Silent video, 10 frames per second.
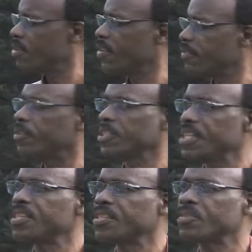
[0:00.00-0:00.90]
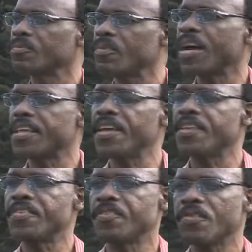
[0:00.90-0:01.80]
refugees who are here
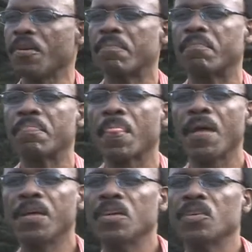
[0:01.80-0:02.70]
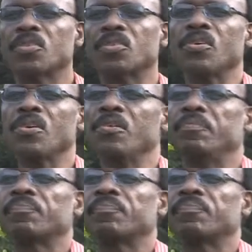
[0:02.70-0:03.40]
in Europe. So